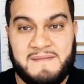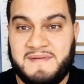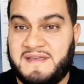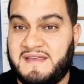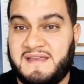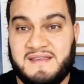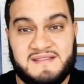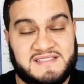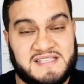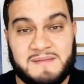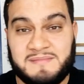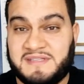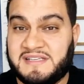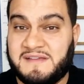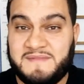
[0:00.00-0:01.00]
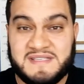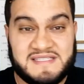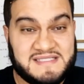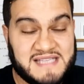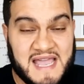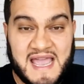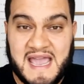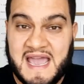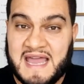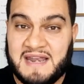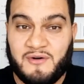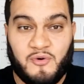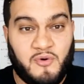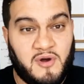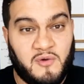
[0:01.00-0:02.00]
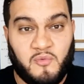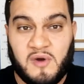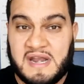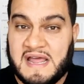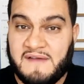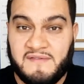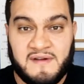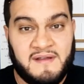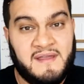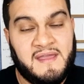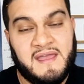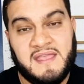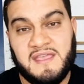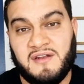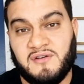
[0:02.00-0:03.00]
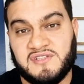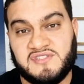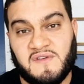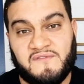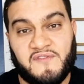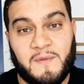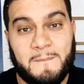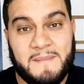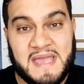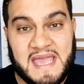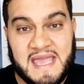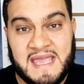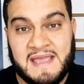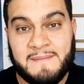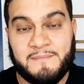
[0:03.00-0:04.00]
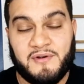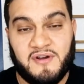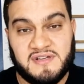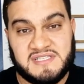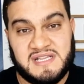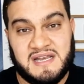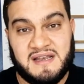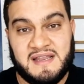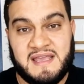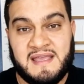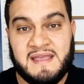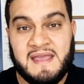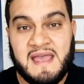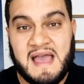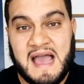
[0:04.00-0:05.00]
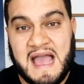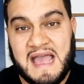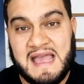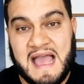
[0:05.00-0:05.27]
maybe something could be said or whatever you know, so for me personally,